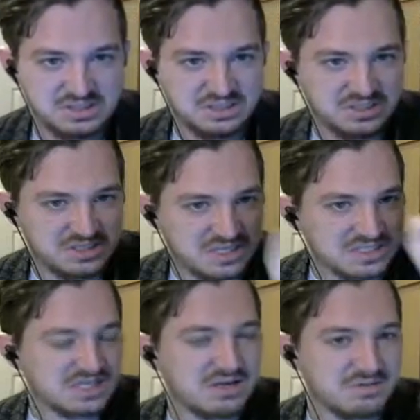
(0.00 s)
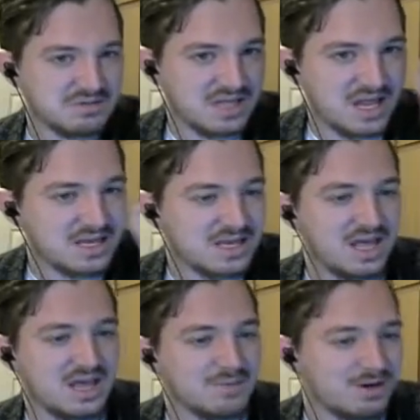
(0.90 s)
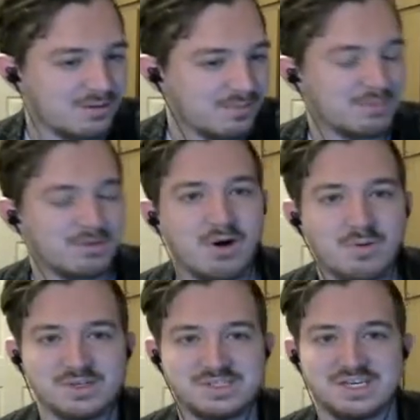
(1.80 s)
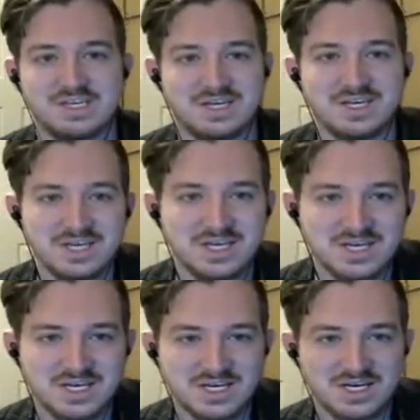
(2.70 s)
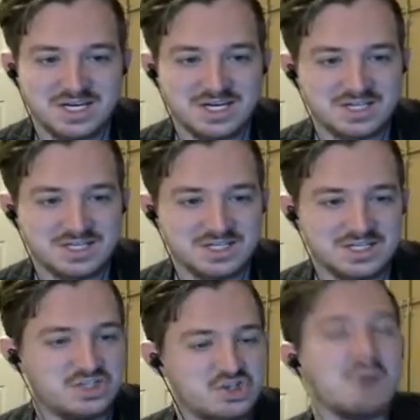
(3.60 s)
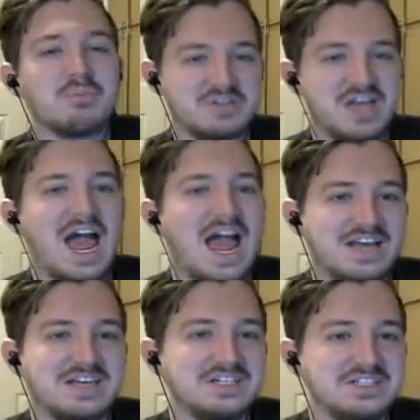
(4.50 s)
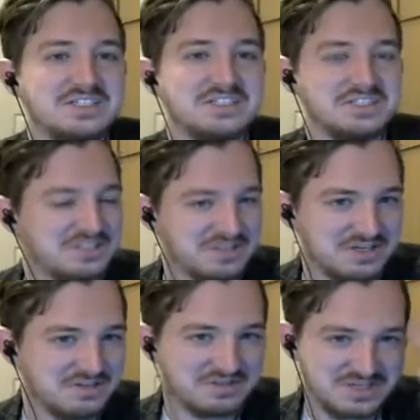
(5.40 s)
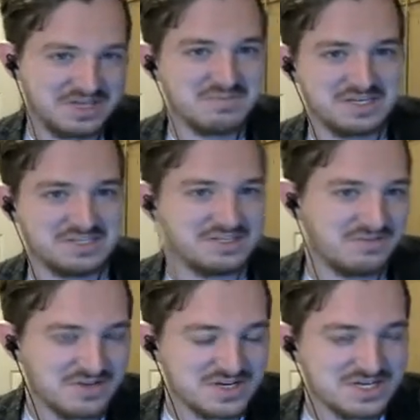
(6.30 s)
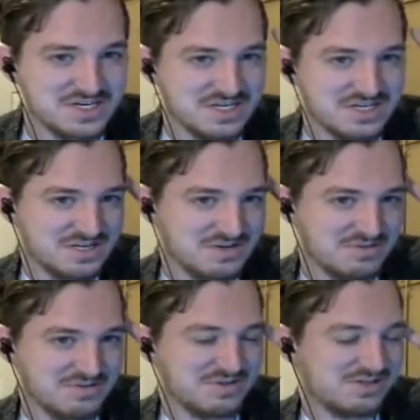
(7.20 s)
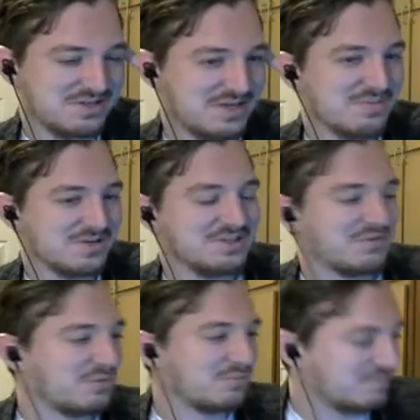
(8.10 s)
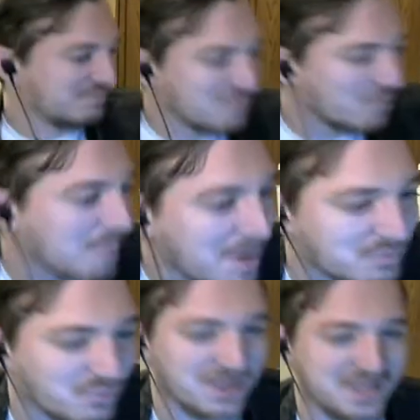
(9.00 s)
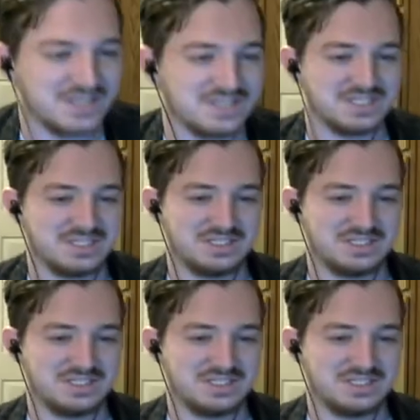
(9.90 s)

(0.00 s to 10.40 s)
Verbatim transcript: Because that's like a... That name, I remember always thinking... The jump attack. Just to keep myself... Keep myself from remembering it.